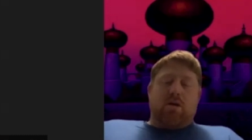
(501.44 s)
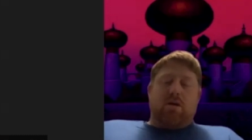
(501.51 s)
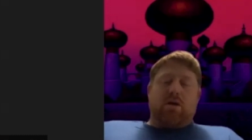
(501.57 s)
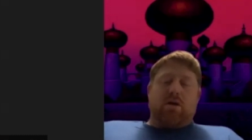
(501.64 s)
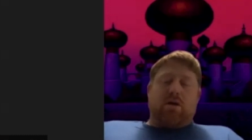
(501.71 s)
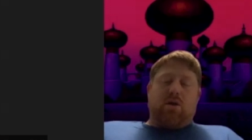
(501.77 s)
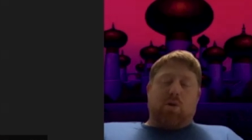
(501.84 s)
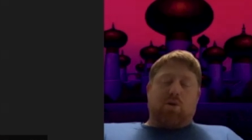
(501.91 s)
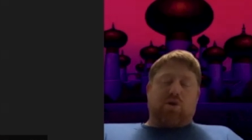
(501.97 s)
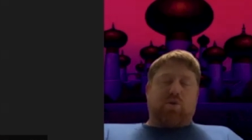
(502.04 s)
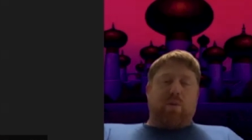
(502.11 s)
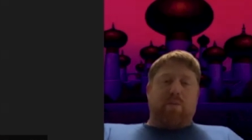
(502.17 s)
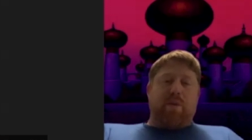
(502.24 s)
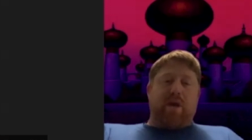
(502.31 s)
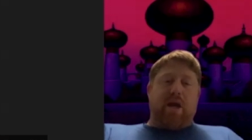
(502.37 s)
close
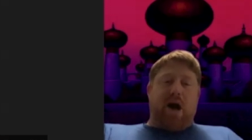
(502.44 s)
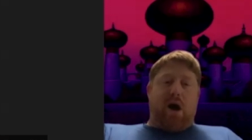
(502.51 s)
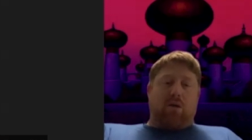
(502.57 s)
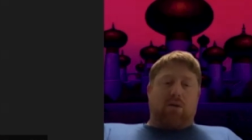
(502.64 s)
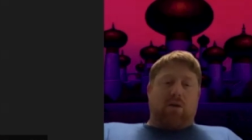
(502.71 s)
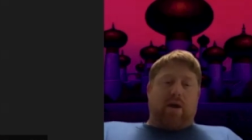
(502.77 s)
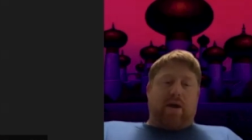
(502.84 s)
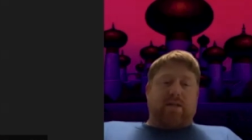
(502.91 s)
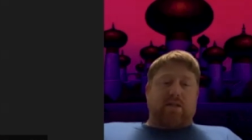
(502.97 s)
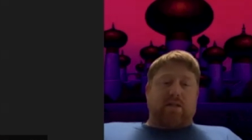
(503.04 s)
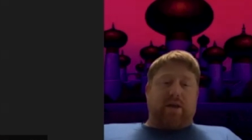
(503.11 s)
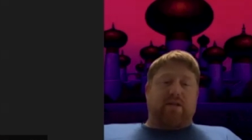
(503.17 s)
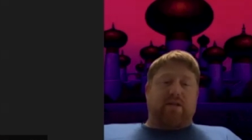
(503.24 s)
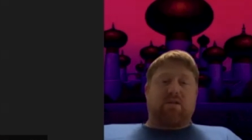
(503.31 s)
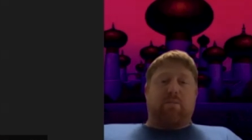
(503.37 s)
to a meet, our last
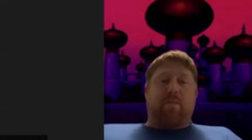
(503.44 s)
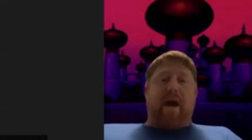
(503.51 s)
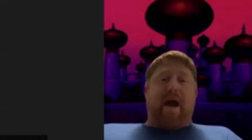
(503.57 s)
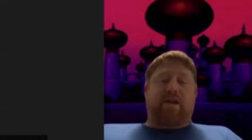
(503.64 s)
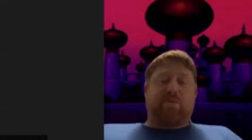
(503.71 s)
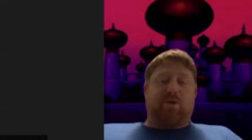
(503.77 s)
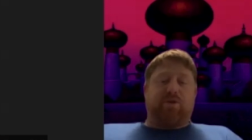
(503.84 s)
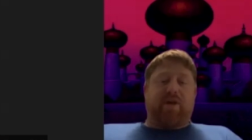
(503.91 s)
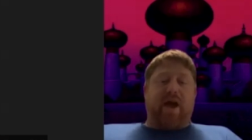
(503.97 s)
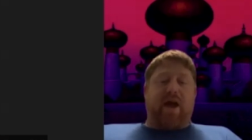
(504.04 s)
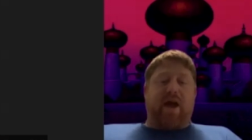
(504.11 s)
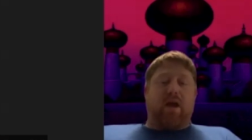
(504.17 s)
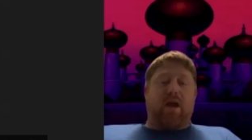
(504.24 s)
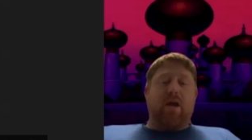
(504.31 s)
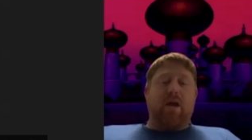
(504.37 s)
submaximal
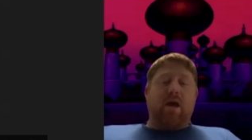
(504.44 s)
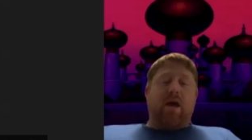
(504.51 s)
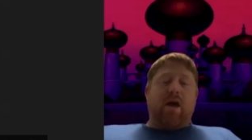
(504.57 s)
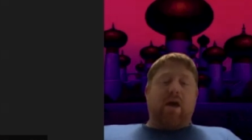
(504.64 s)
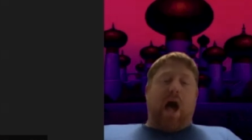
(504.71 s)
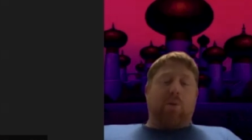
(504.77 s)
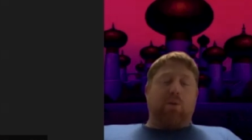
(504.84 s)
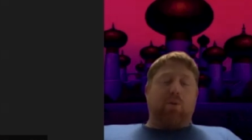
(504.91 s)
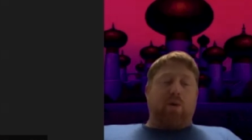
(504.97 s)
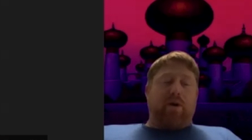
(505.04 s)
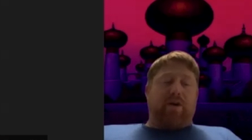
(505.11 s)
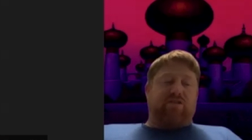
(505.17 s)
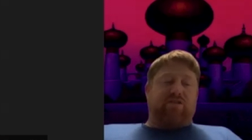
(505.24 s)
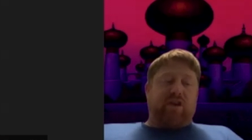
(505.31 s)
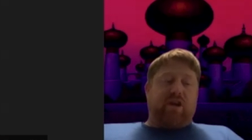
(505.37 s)
day, I would
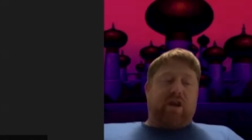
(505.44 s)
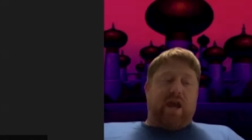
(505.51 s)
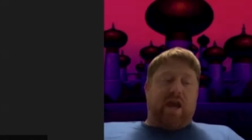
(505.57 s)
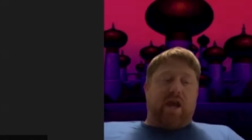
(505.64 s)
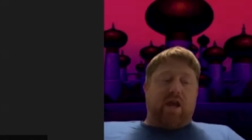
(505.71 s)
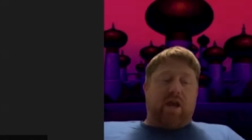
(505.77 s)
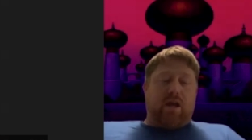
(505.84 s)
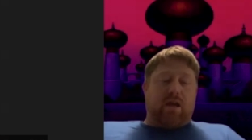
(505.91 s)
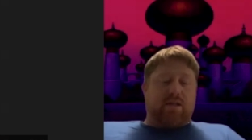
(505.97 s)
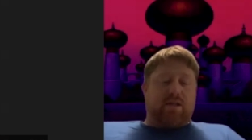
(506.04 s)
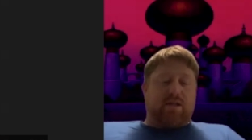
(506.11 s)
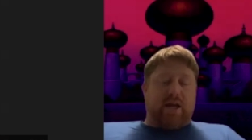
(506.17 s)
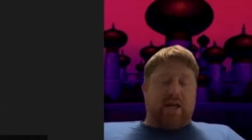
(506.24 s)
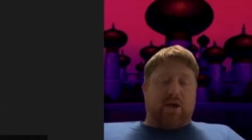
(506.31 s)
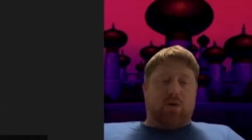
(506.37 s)
want to see a
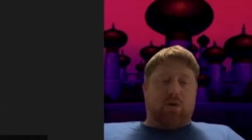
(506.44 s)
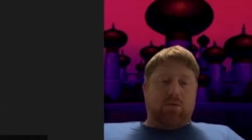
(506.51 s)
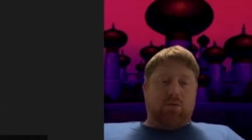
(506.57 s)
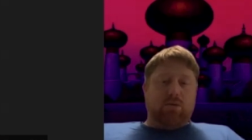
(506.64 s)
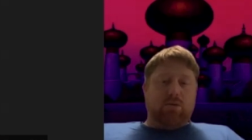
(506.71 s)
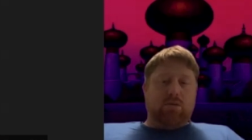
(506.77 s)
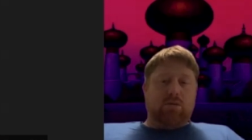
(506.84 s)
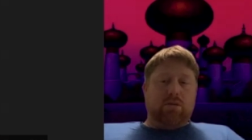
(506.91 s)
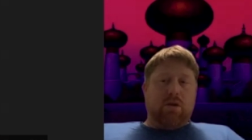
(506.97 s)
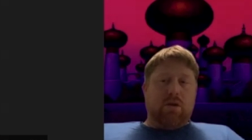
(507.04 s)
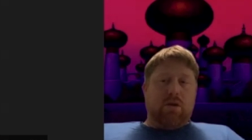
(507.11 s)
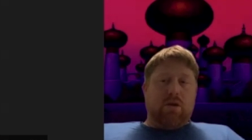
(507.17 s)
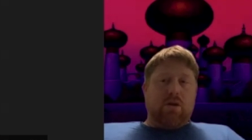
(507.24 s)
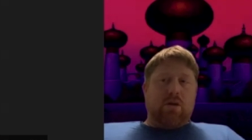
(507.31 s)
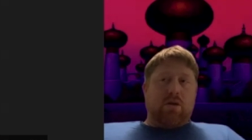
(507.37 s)
single
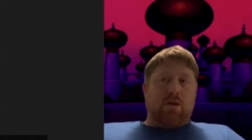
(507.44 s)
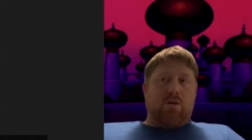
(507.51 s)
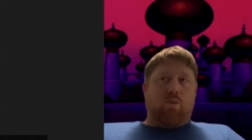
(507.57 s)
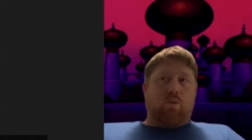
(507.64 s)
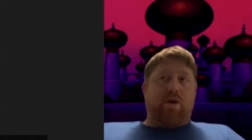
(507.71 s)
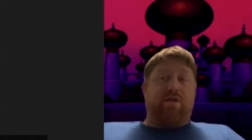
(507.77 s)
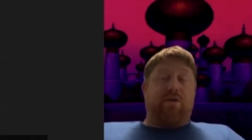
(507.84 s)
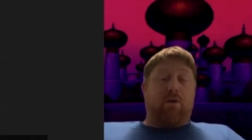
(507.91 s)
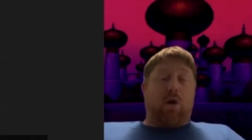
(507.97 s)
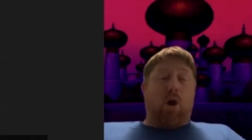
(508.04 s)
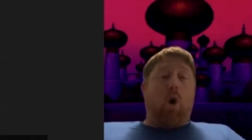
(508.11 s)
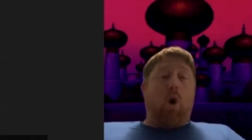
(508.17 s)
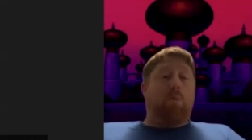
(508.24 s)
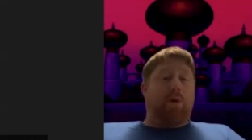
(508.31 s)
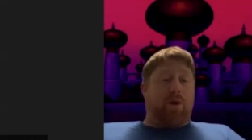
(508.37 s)
with your
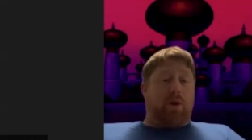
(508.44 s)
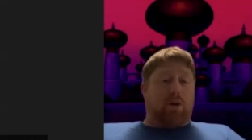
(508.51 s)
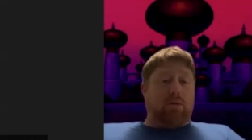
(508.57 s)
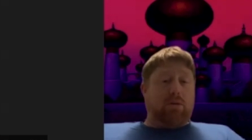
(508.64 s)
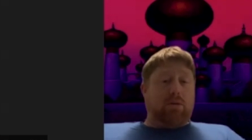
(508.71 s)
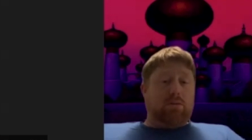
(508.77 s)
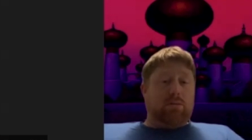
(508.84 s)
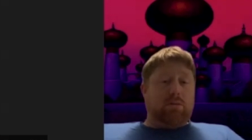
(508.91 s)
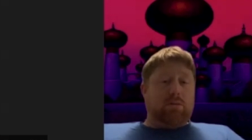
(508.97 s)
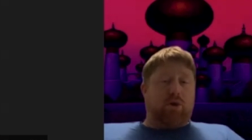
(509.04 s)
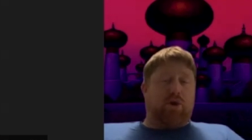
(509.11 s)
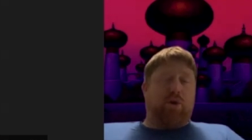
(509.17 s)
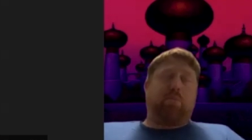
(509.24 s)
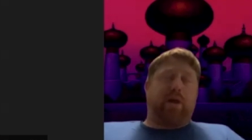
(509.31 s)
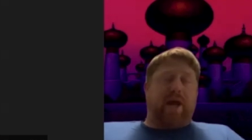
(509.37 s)
opener or
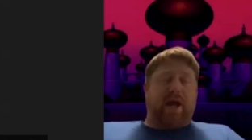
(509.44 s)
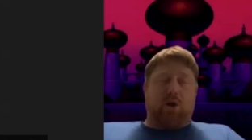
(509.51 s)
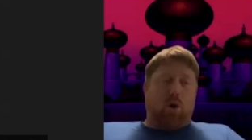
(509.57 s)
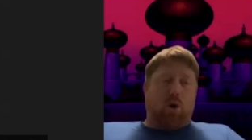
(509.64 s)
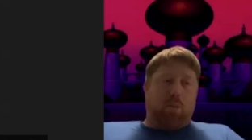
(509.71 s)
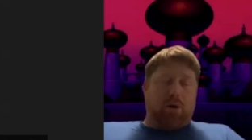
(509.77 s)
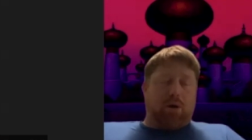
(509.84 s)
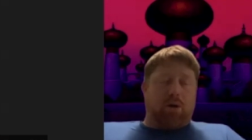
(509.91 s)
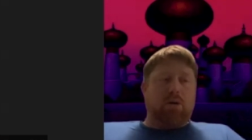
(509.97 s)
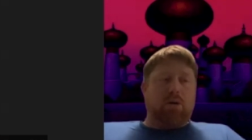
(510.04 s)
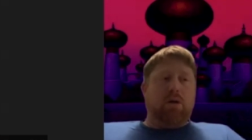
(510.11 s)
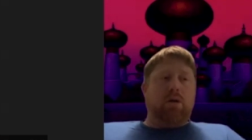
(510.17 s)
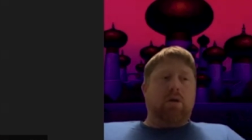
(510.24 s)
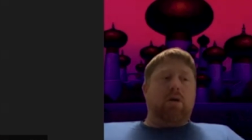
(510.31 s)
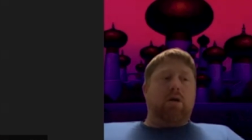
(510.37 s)
your planned opener,
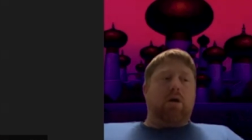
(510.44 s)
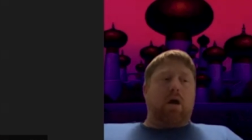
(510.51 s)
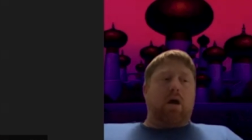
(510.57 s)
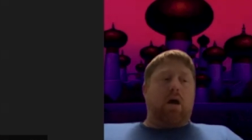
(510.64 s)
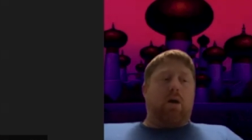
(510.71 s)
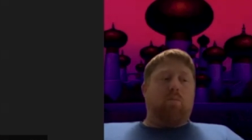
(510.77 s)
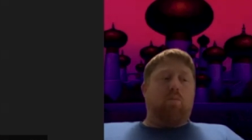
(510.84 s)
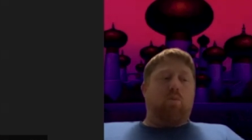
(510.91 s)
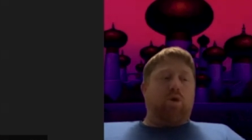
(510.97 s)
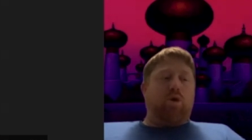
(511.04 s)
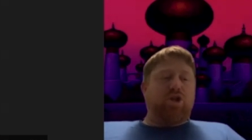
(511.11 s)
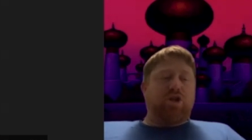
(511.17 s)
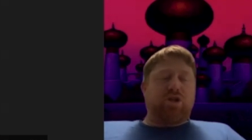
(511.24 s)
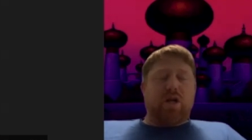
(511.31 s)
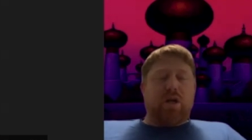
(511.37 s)

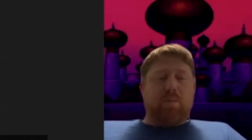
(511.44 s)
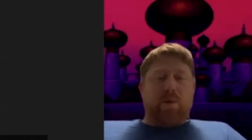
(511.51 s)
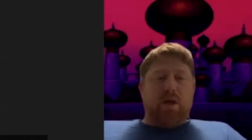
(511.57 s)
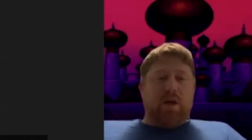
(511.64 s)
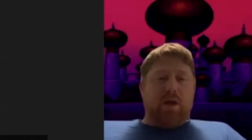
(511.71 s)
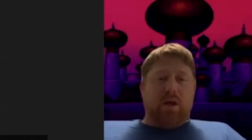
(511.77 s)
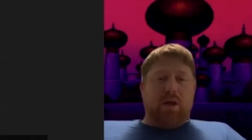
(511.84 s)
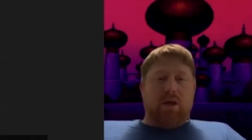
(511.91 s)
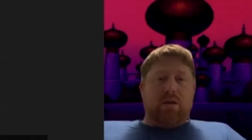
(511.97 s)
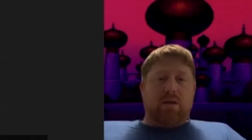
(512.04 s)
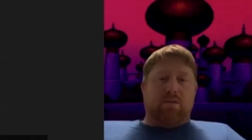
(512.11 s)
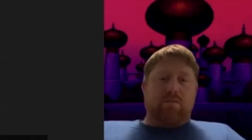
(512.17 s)
which is going to be,